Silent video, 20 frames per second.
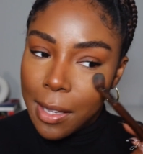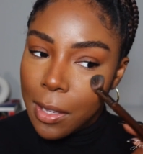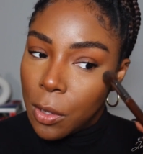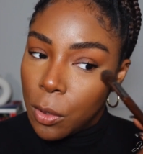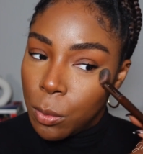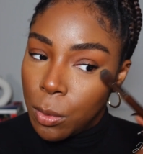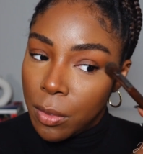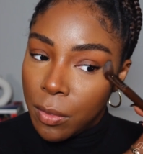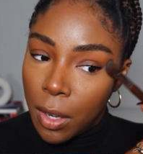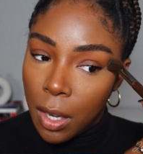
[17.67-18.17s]

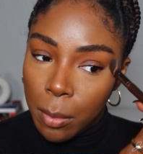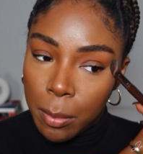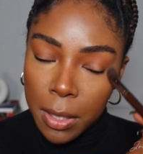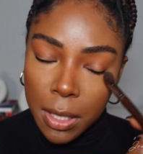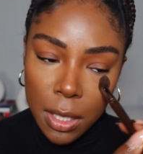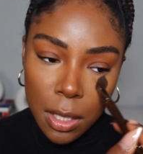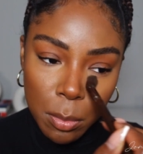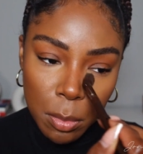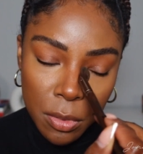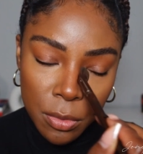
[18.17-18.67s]
We've all been
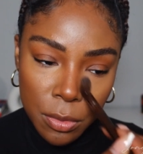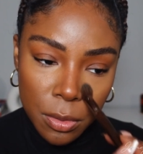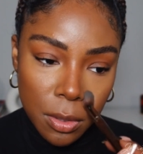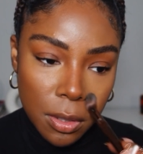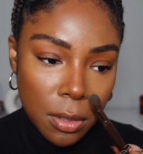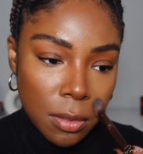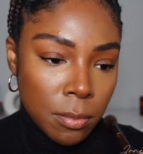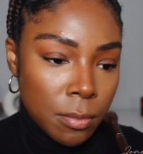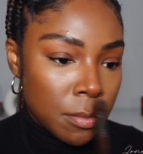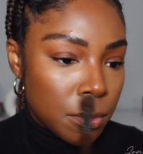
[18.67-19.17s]
there
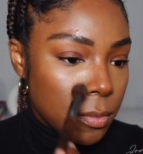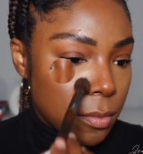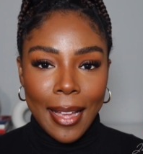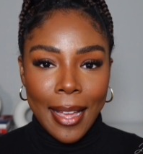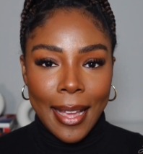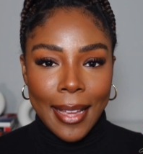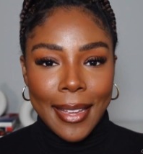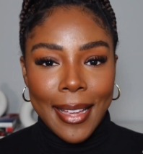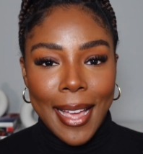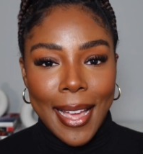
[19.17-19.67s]
before.
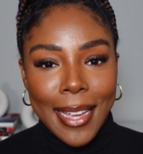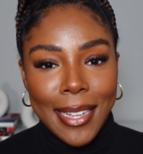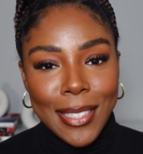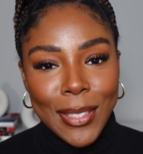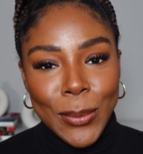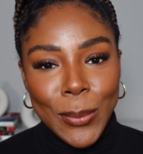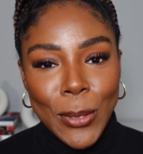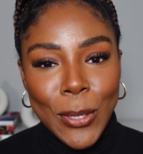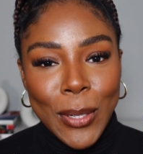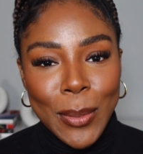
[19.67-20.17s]
Hi guys,
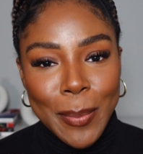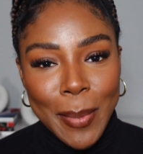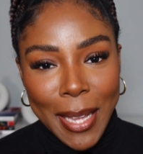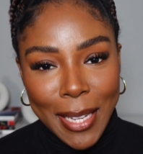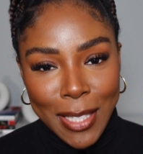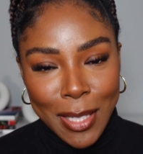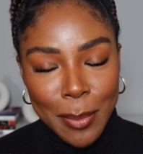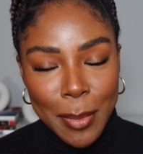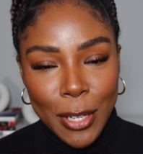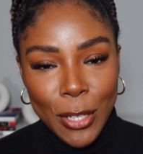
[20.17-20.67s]
welcome back
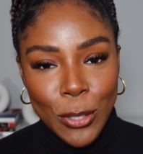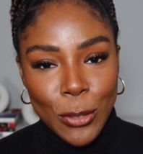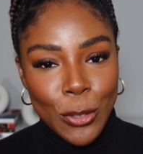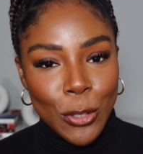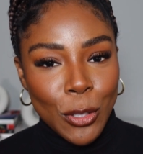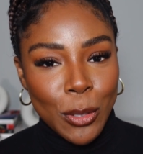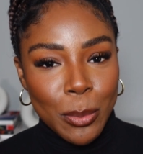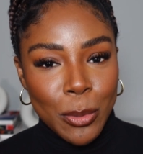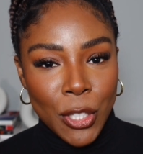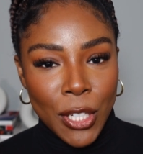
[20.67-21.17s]
to my
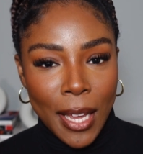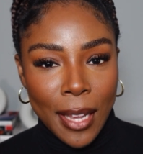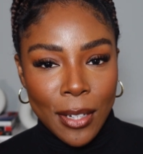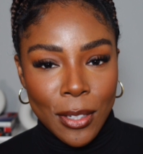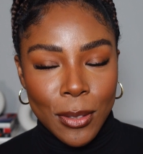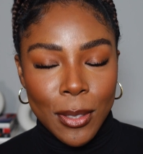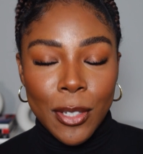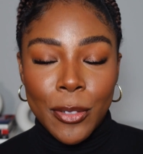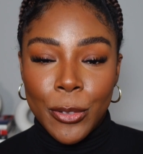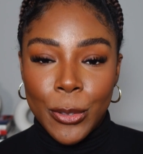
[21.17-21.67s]
YouTube
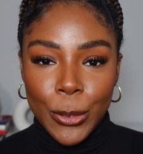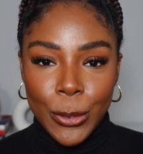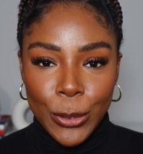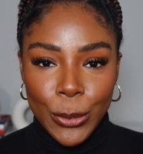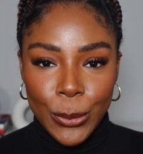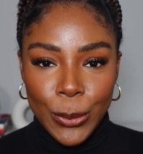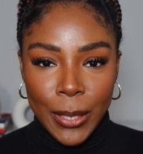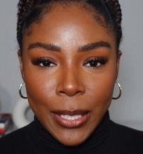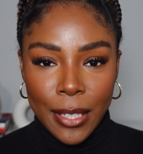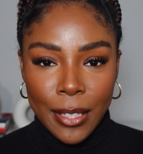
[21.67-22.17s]
channel. If you're
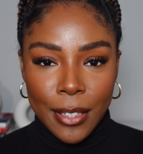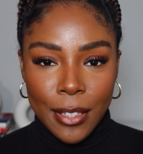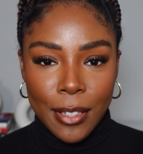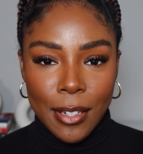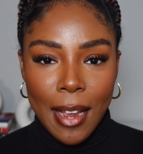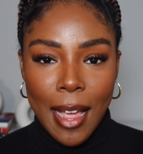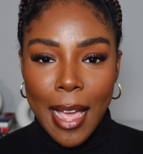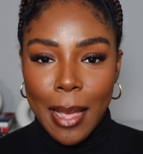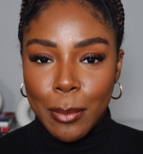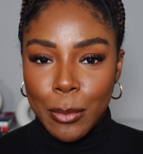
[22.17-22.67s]
new
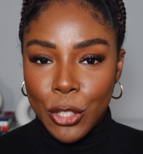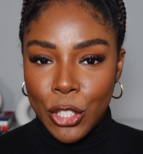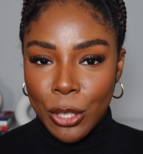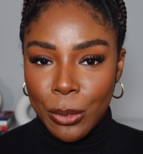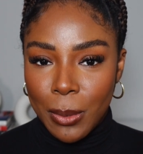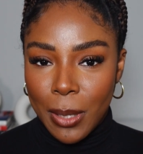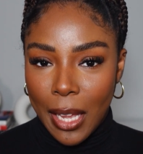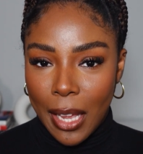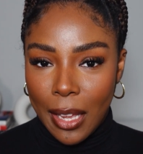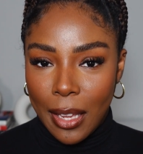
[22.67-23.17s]
here, I'm
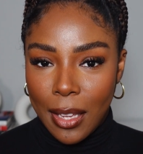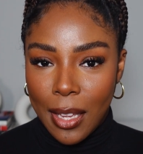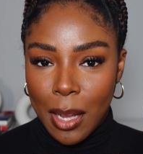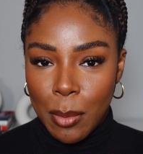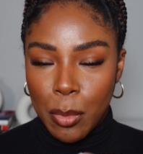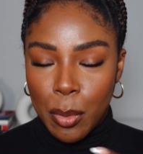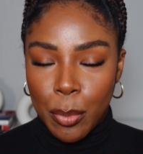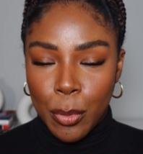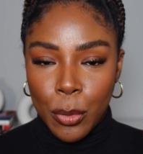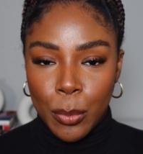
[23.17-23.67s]
Jonay.
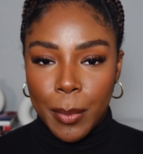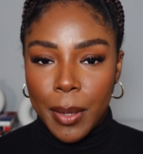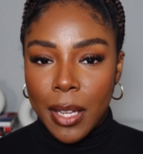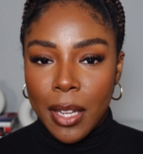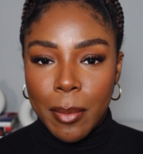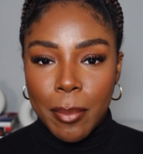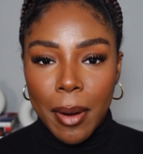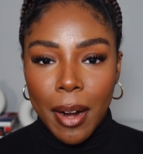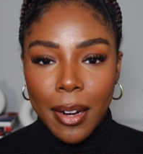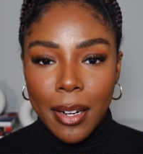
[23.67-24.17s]
I'm a pro
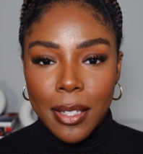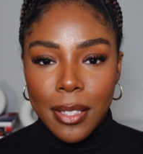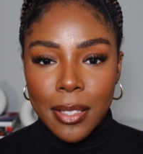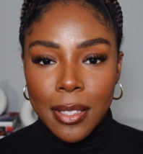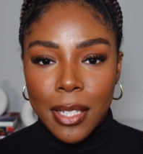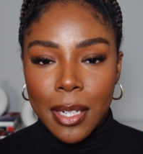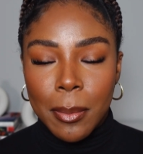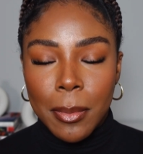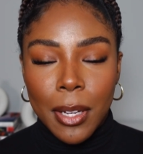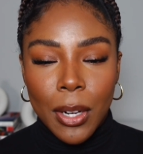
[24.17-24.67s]
makeup
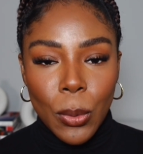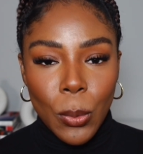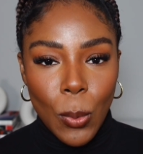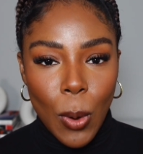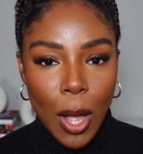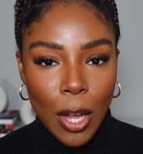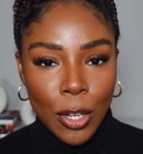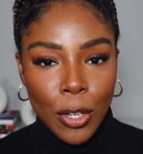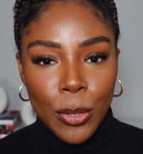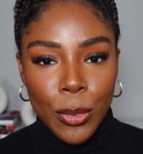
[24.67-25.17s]
artist and I'm going to
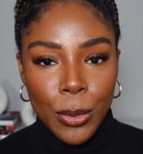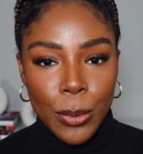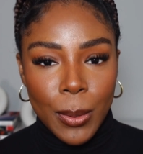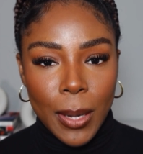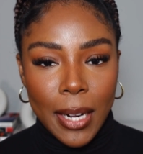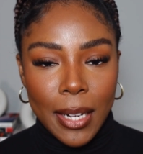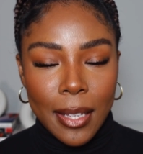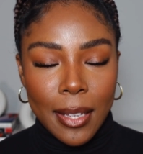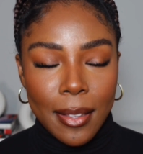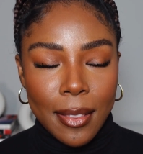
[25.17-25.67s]
walk you through
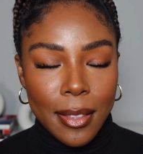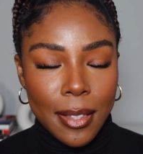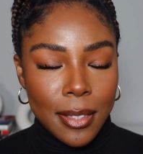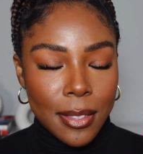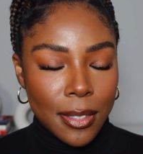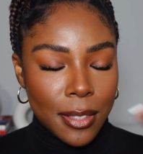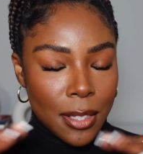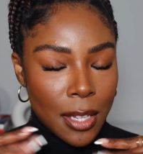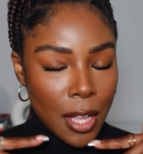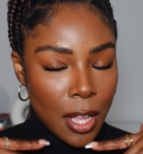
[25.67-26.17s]
how to get
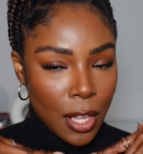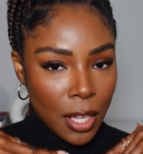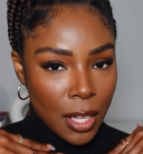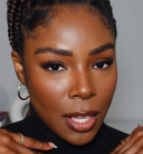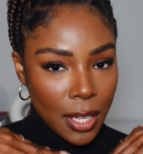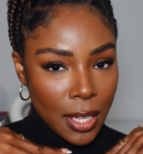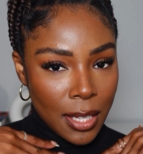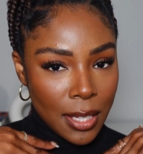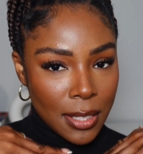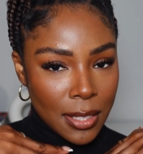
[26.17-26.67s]
this
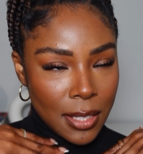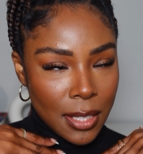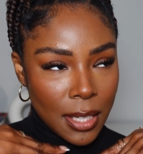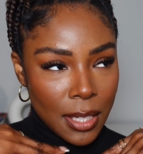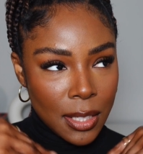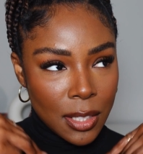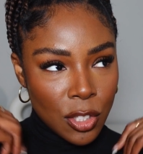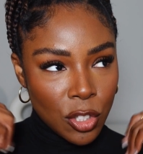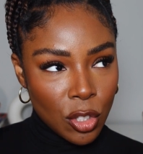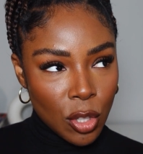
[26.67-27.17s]

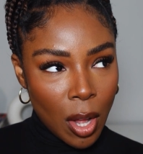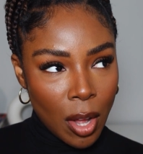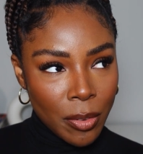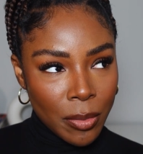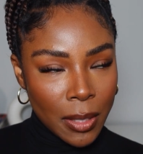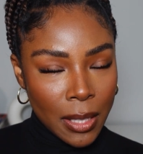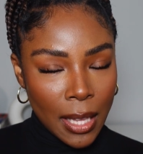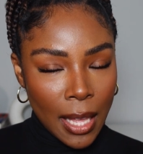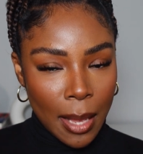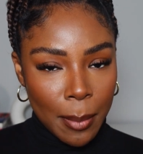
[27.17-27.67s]
easy,
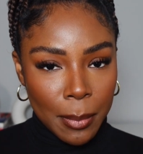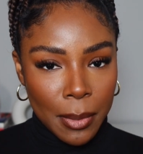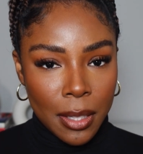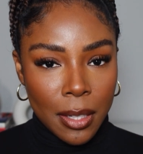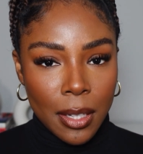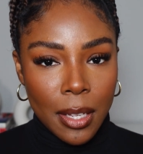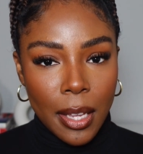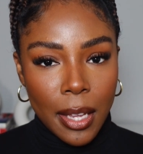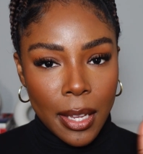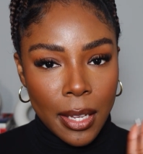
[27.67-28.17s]
soft glam
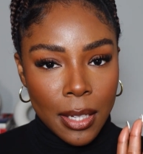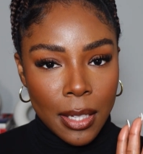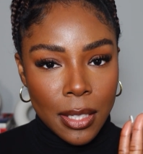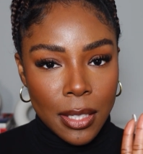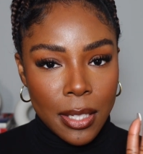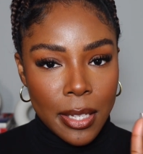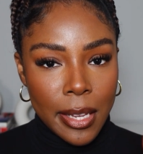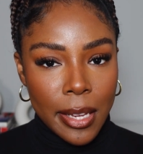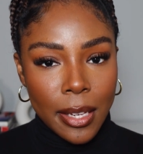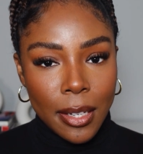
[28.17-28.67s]
look in
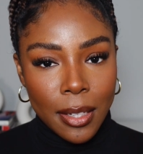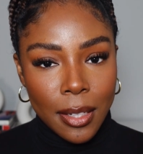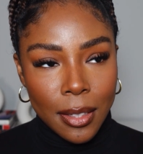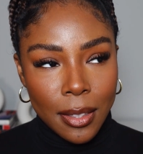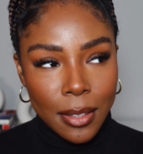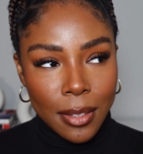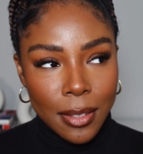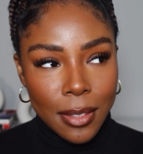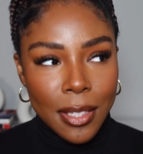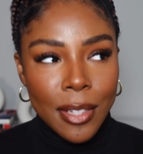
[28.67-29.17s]
10
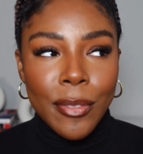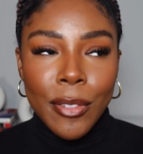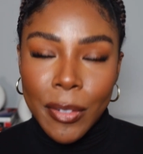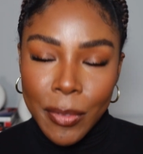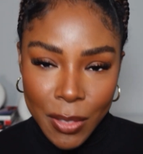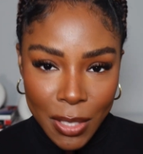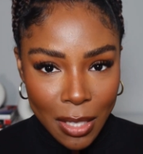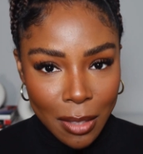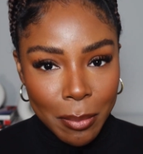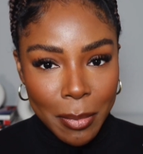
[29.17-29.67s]
to
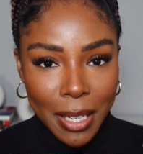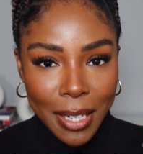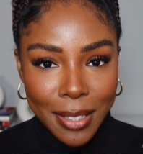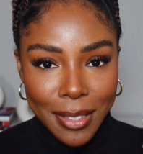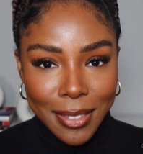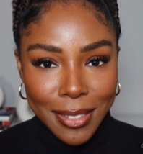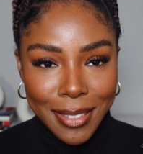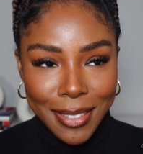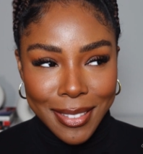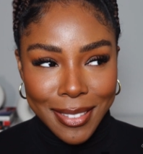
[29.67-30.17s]
15
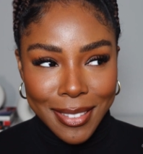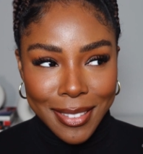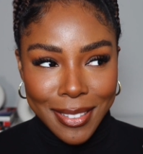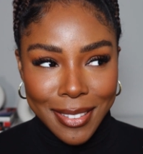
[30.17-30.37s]
minutes.